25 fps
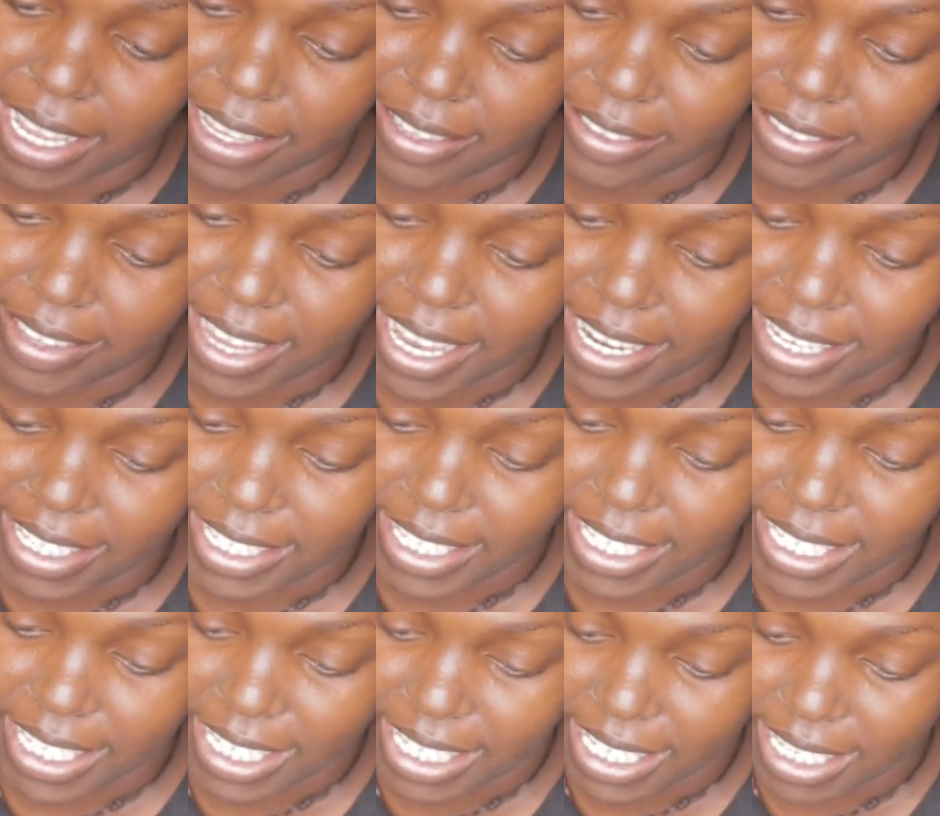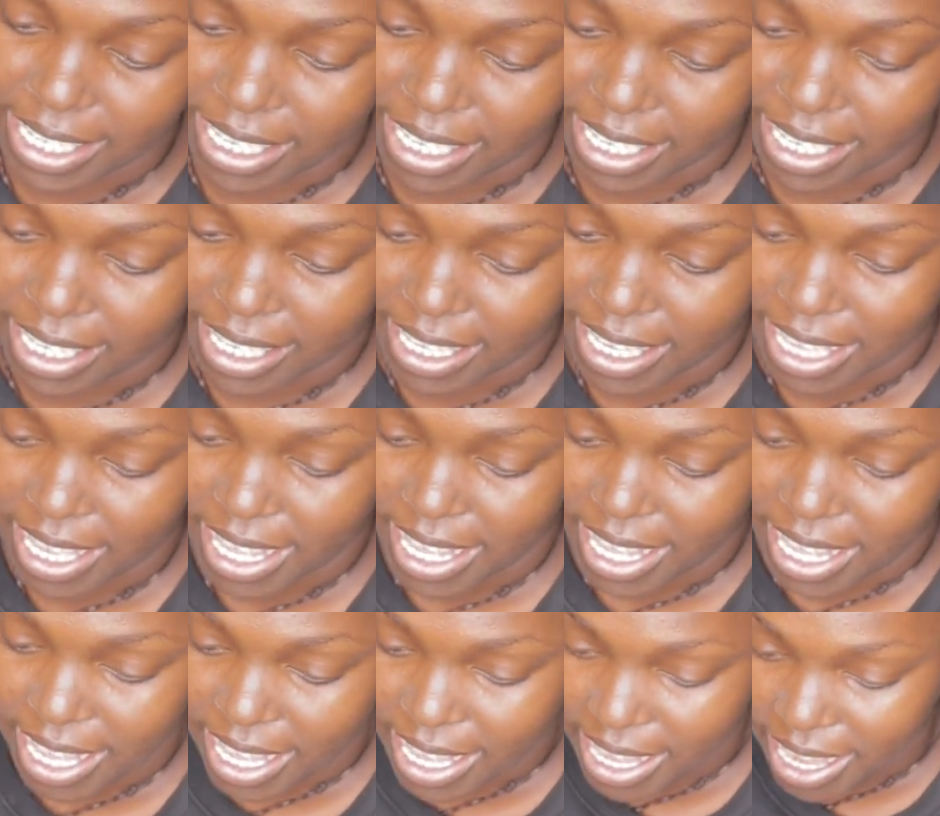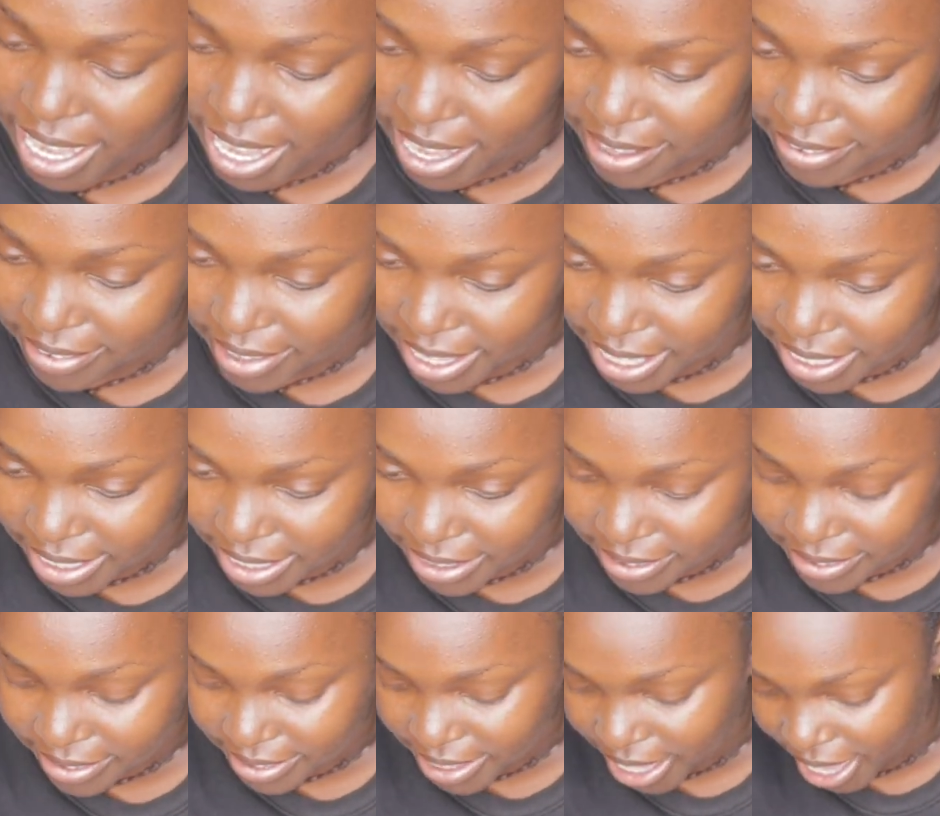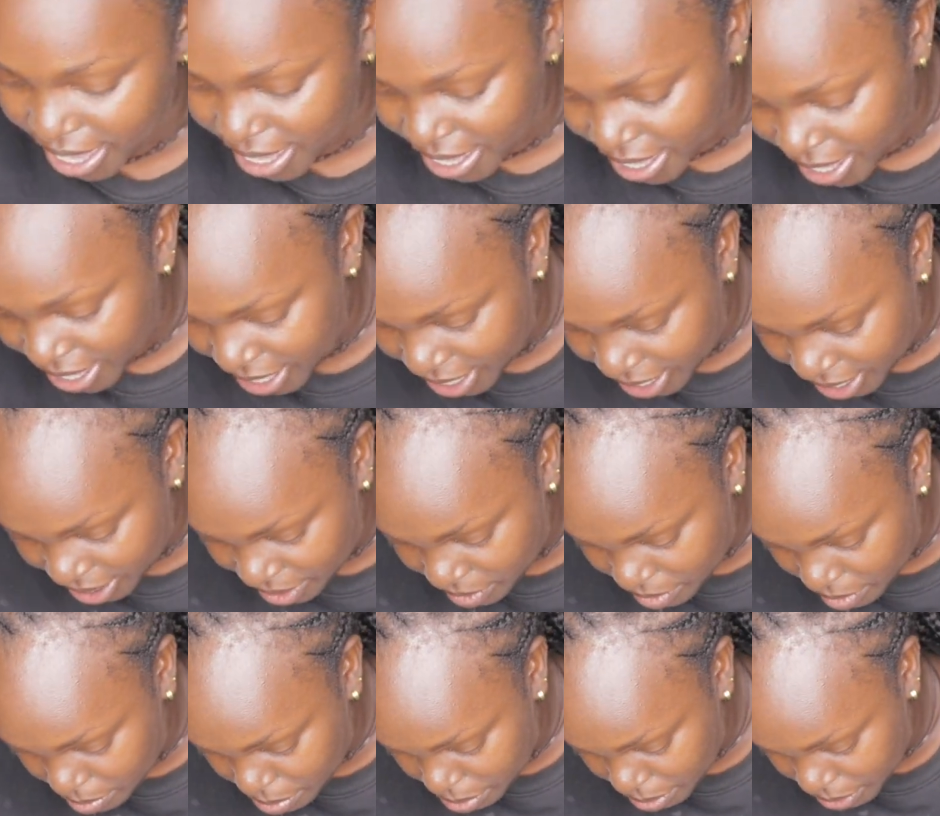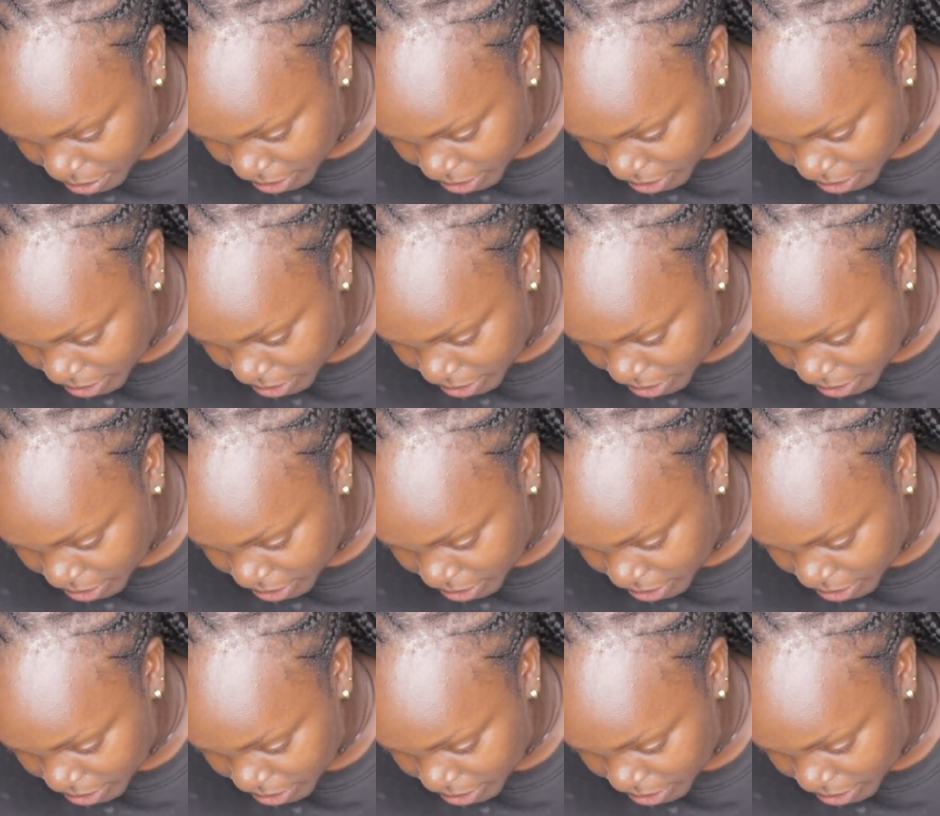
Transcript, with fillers: Asante, asante sana. Hope